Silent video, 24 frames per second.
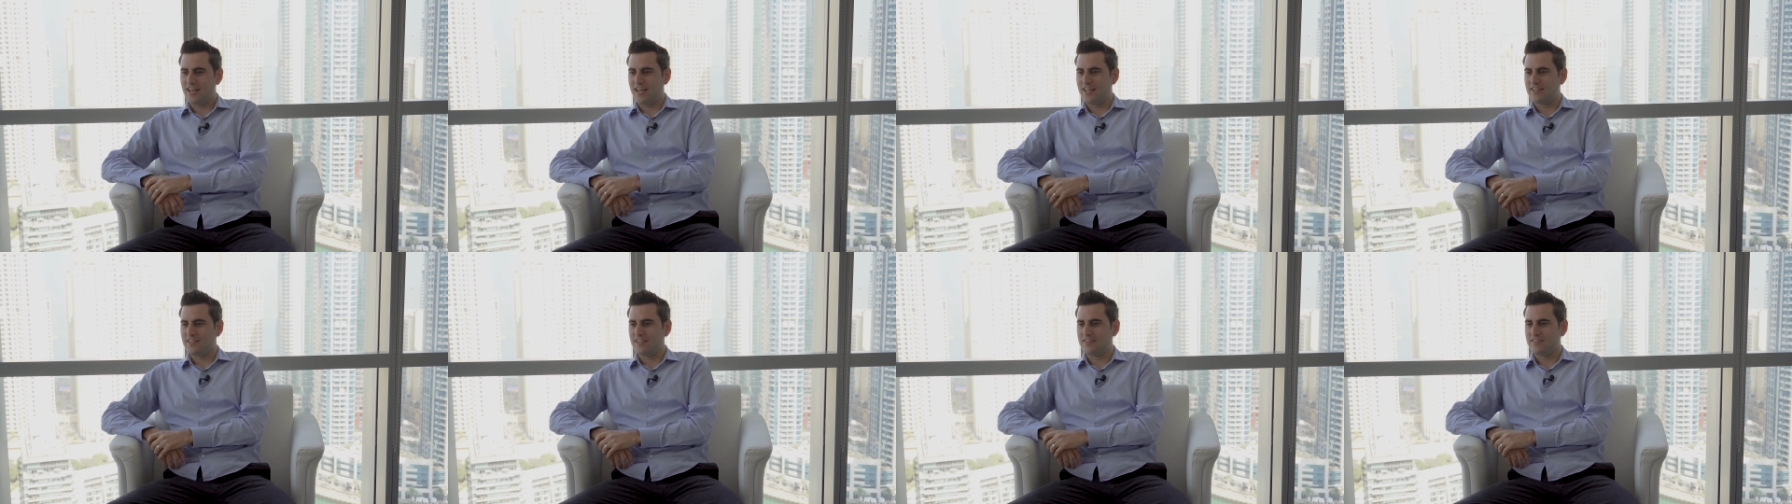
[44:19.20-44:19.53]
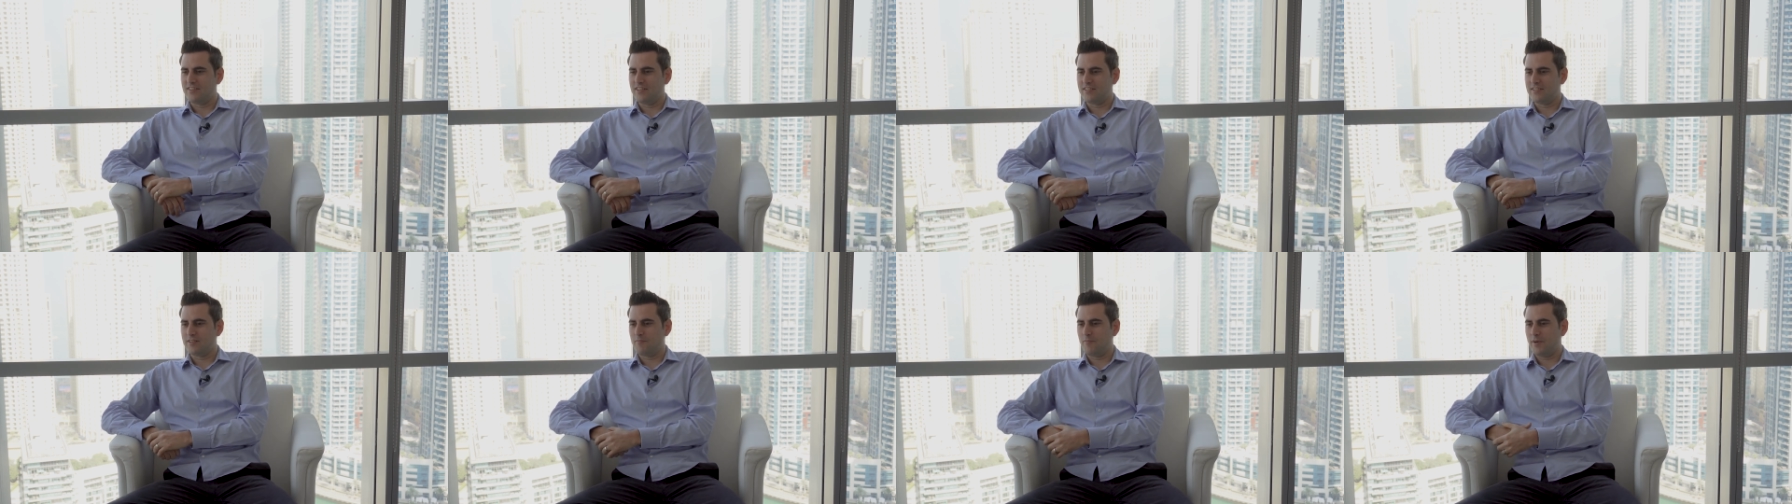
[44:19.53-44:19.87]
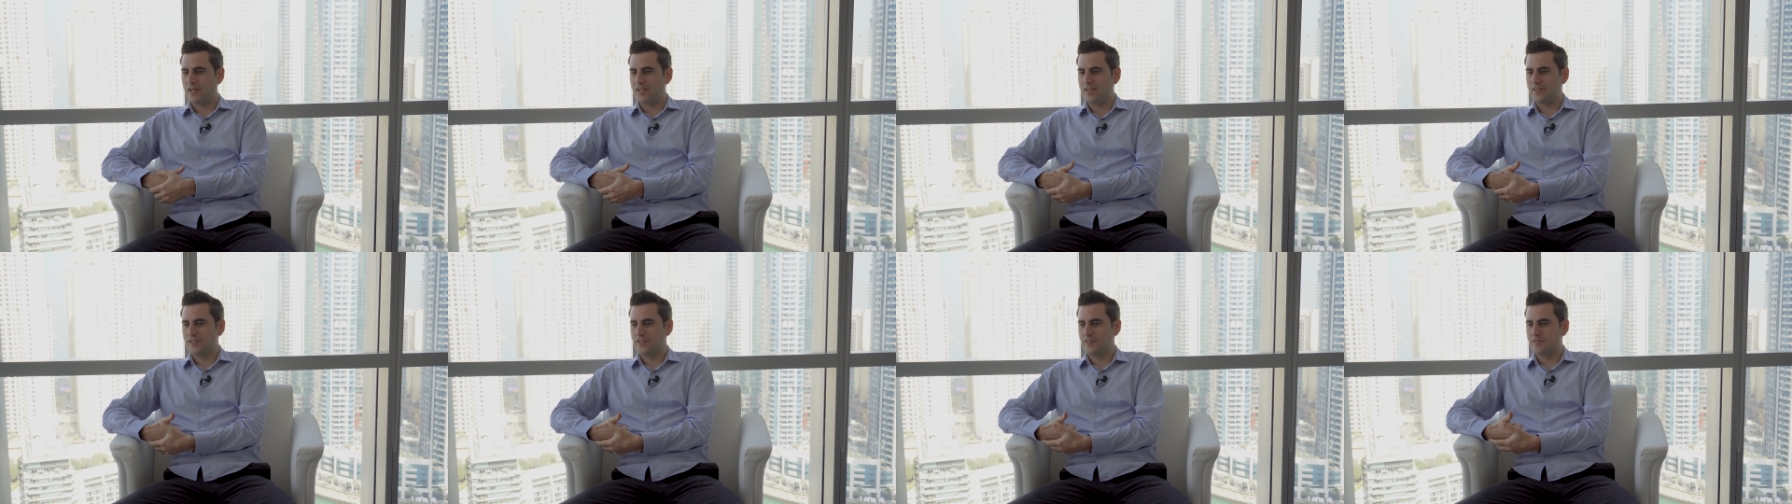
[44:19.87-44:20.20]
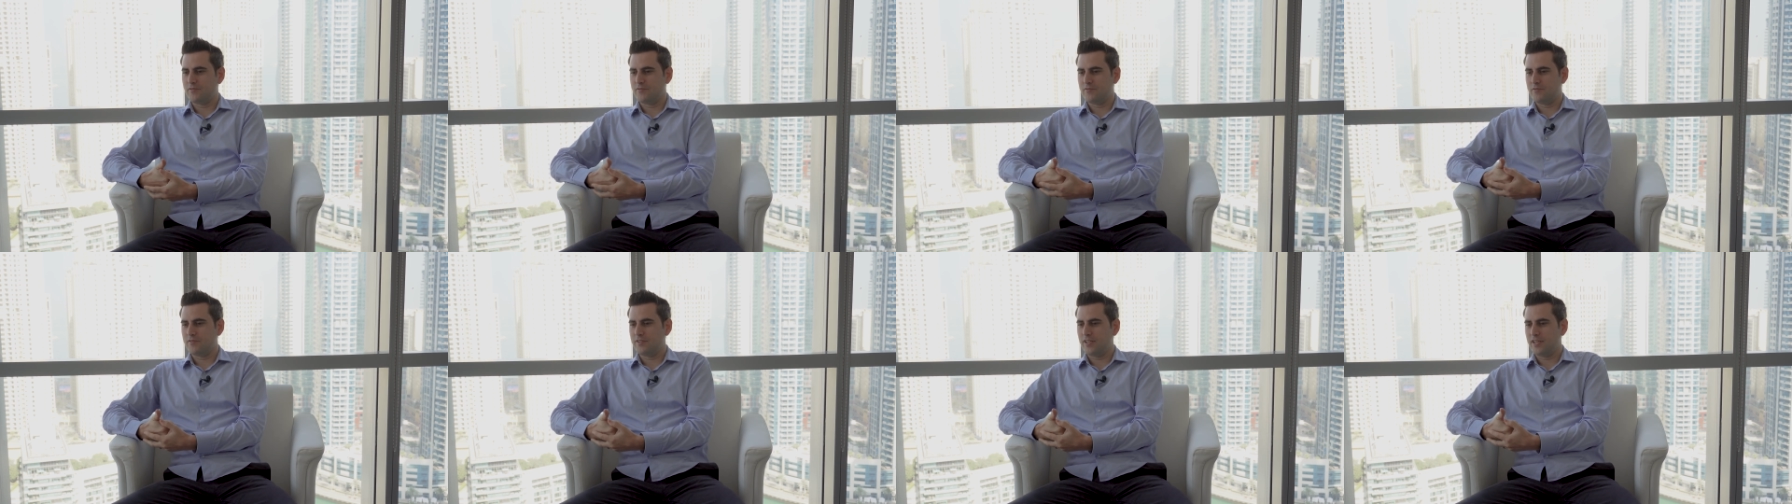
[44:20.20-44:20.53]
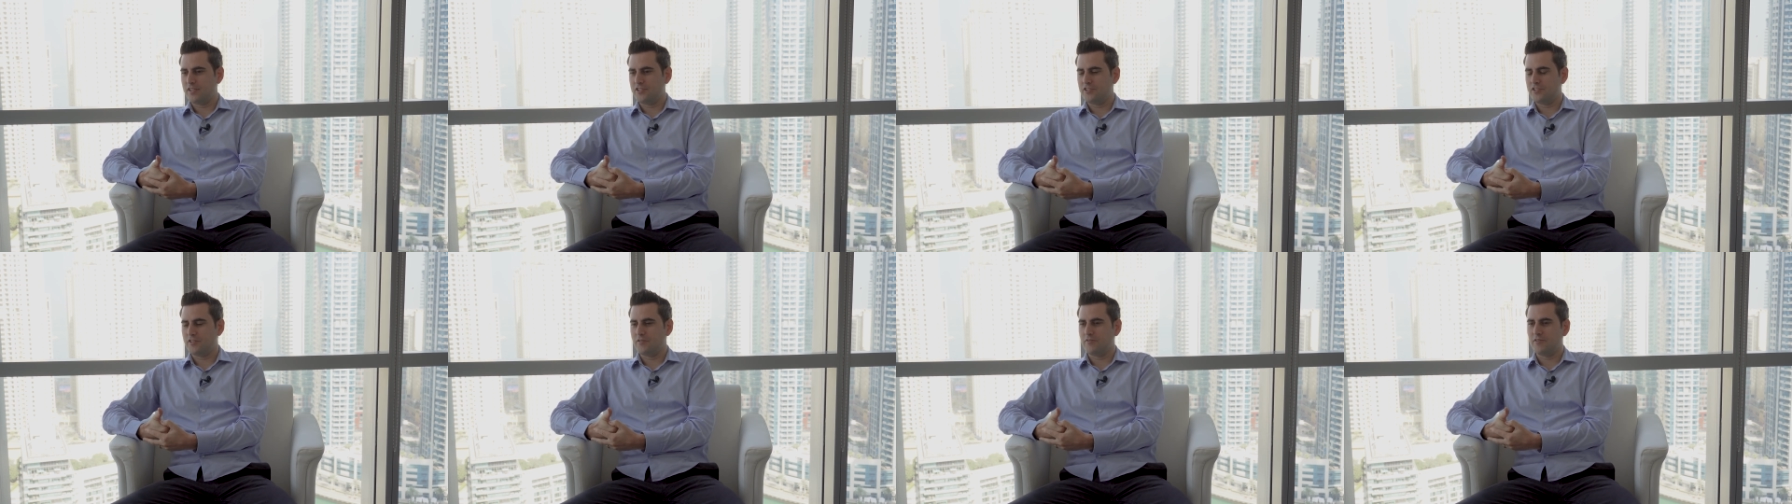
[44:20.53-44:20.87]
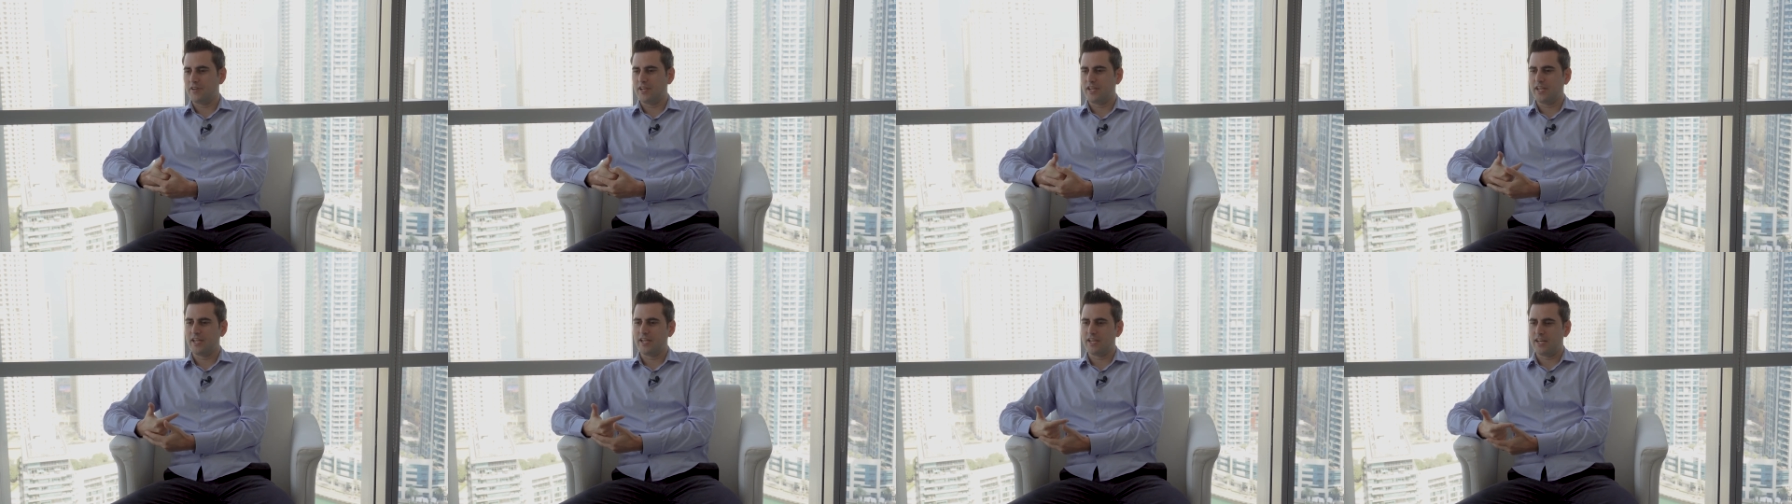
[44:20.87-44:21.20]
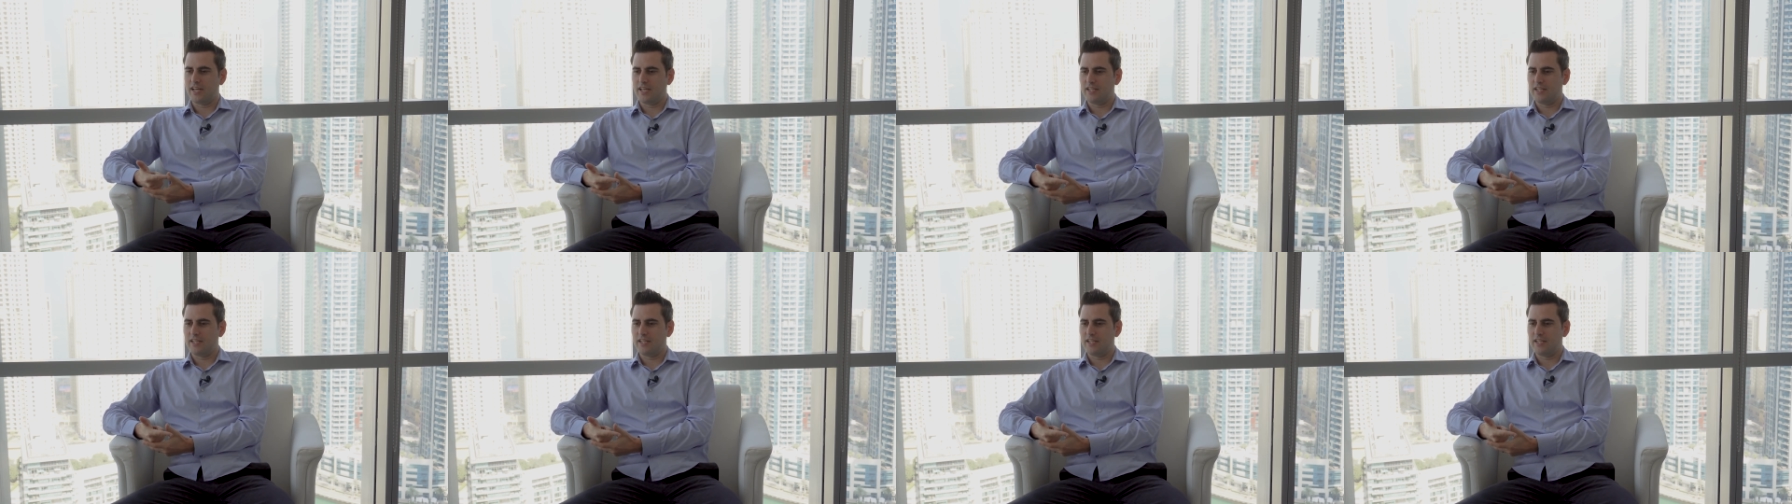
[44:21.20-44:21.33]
and the discipline you they're showing,